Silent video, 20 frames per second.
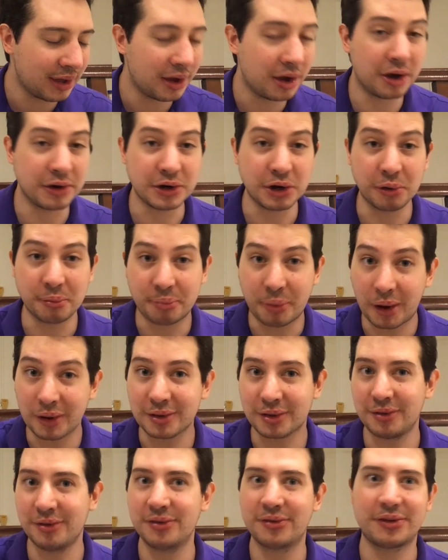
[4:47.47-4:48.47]
And your
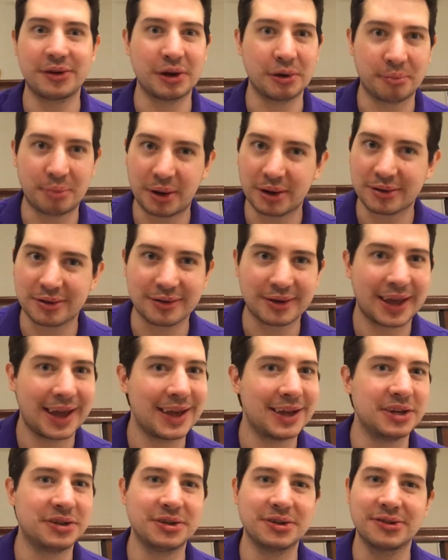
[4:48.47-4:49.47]
bottles and your bottle
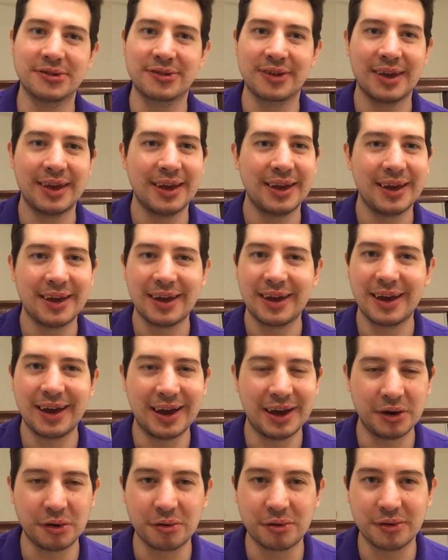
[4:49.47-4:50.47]
cages
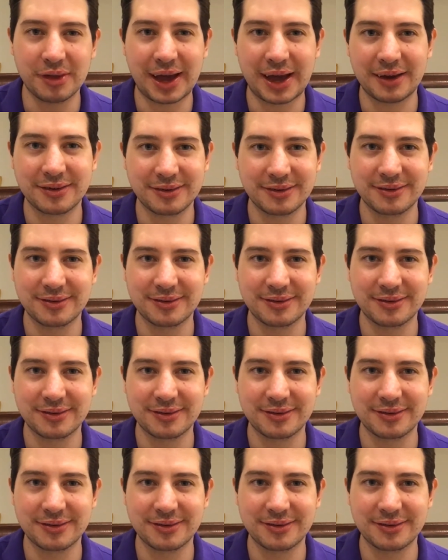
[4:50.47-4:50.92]
and all that